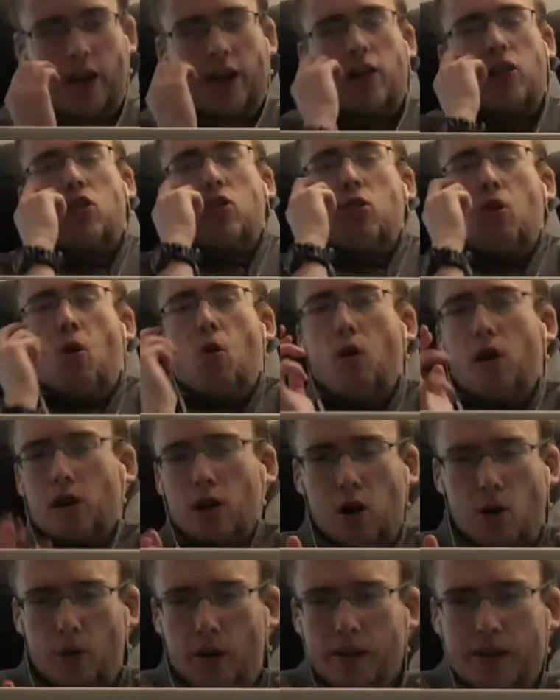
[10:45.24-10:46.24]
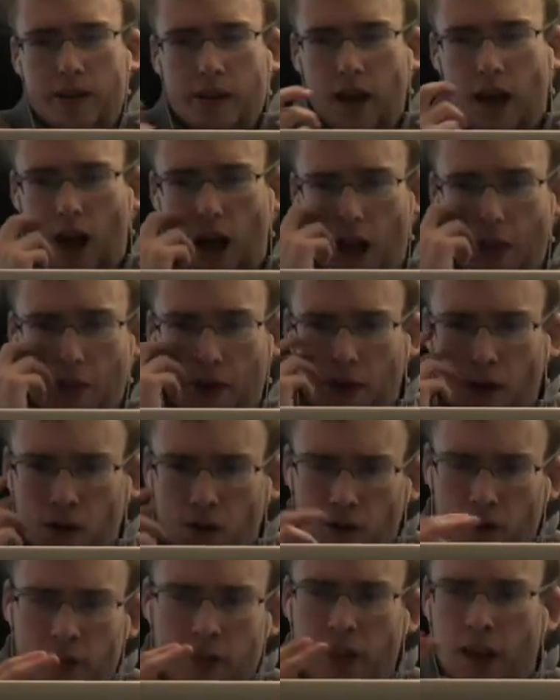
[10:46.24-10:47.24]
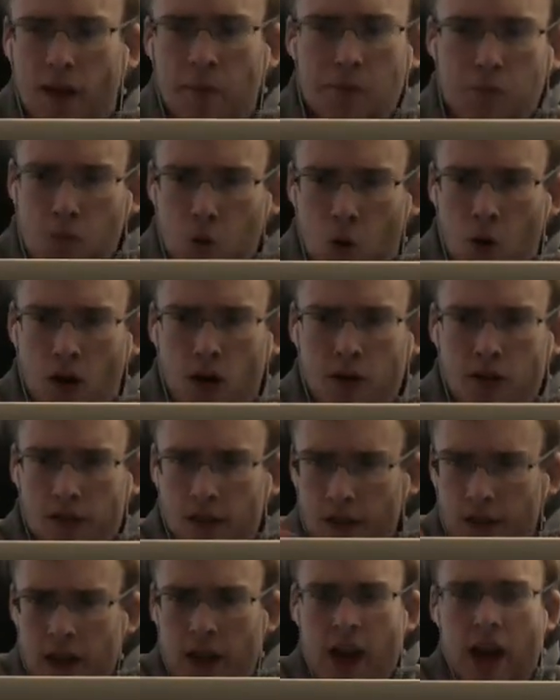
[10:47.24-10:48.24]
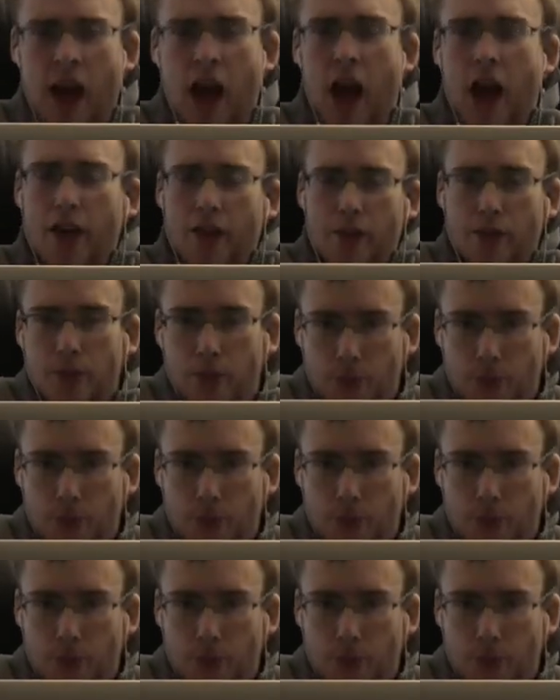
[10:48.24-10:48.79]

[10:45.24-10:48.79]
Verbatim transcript: think Thor is going to die because Chris Hemsworth has